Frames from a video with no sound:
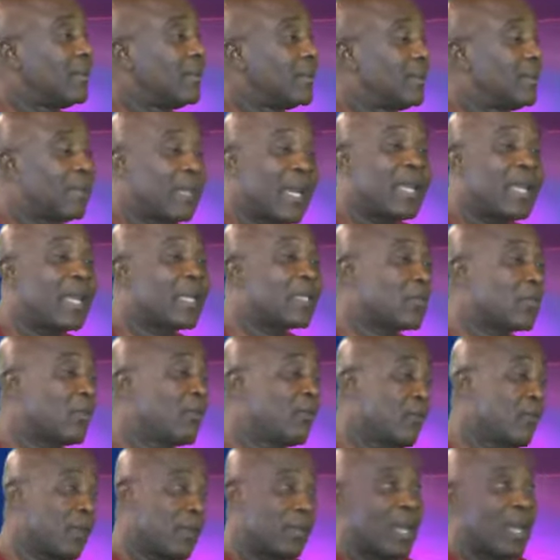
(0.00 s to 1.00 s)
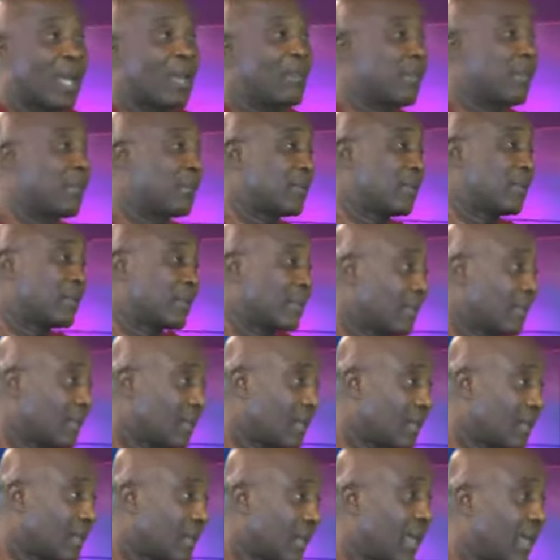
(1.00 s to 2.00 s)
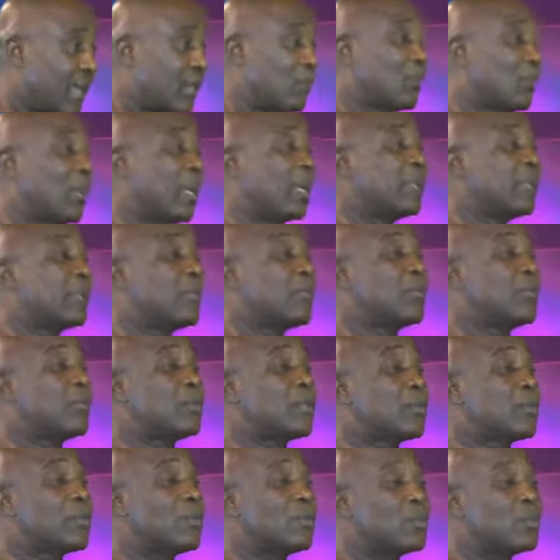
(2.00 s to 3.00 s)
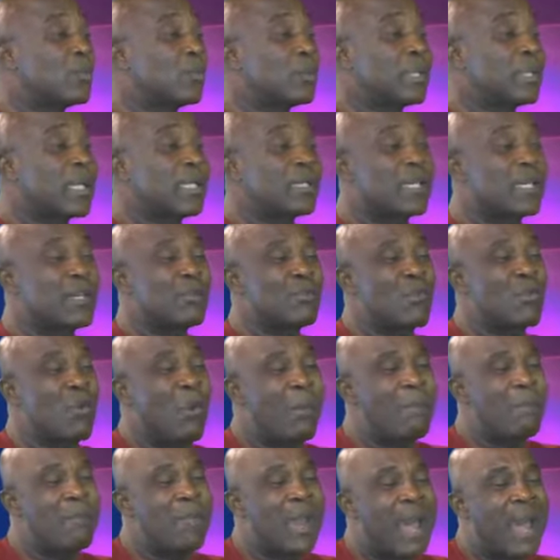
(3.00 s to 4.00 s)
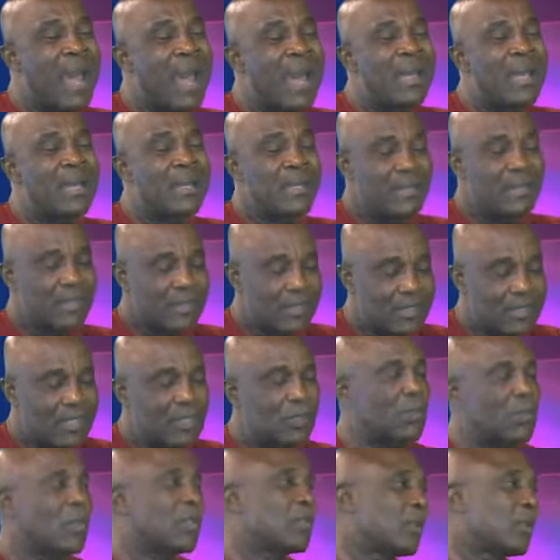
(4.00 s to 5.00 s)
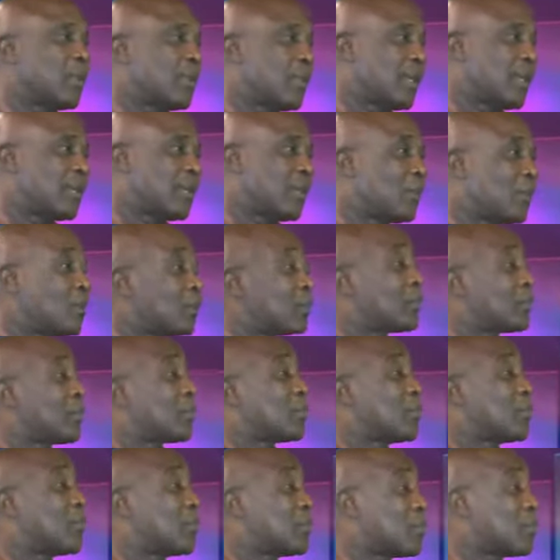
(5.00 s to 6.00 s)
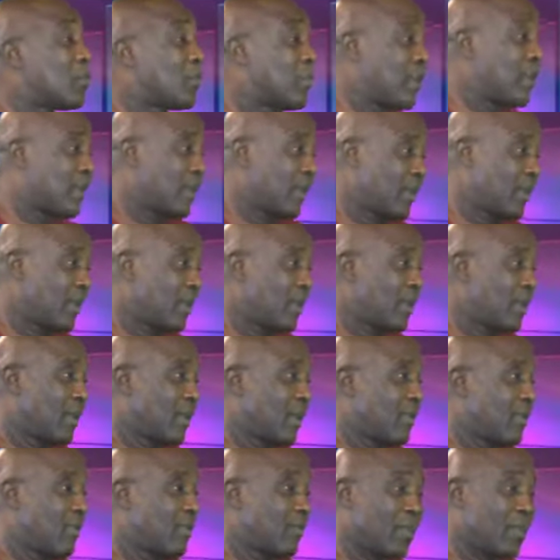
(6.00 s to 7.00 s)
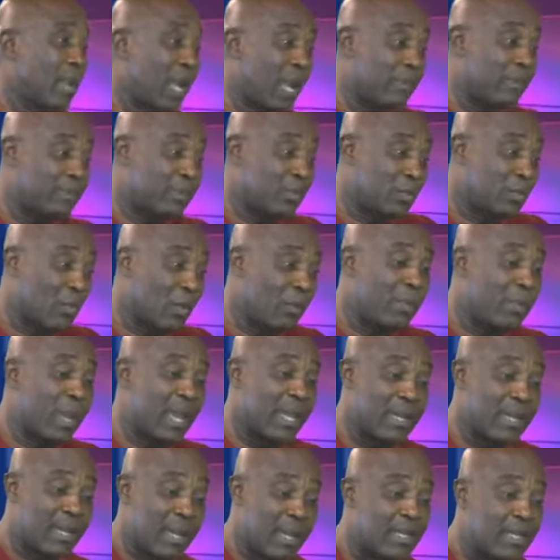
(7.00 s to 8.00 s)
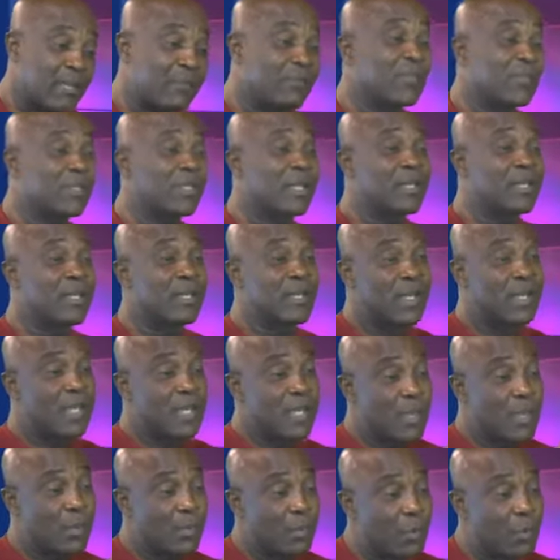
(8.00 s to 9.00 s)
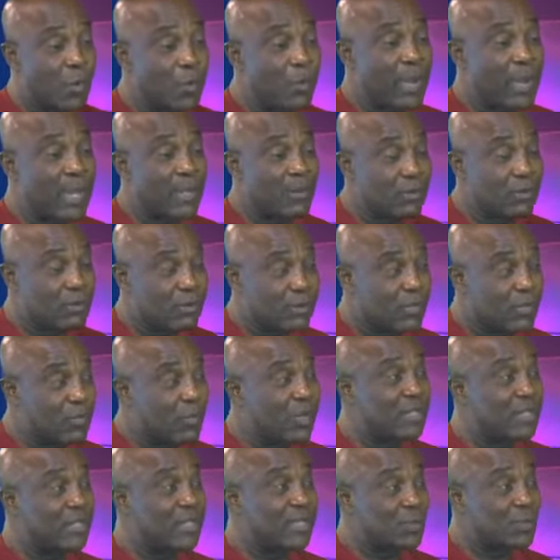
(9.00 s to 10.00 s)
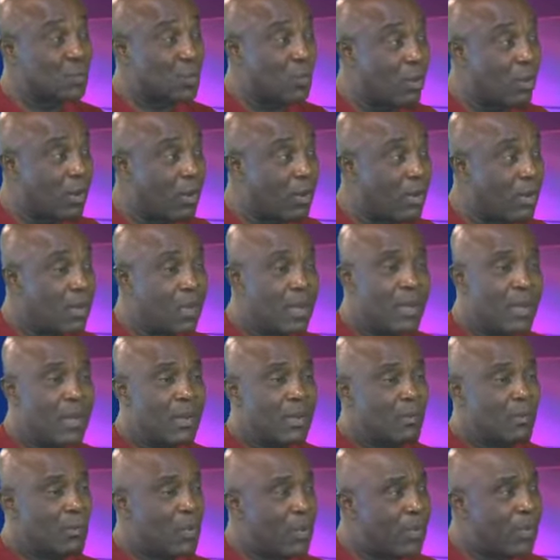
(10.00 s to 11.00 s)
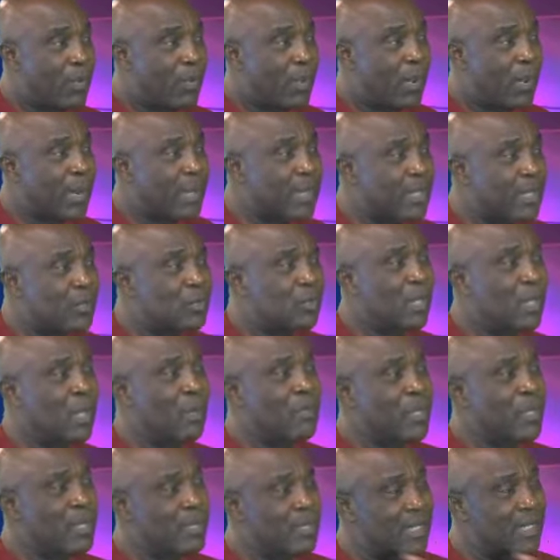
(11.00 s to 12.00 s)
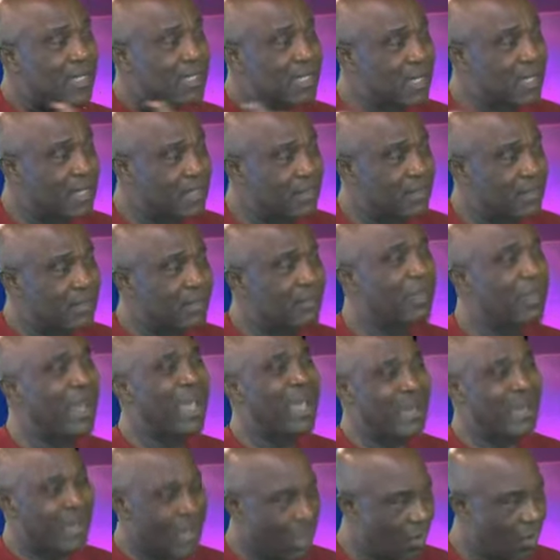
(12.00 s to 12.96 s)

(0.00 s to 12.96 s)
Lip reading: Now he has gone for retirement. And we took it as a normal situation in Nigeria, which is not supposed to be. But I'm sure by now, if it's a proper country where things work, but Babangida should have been in the jail by now.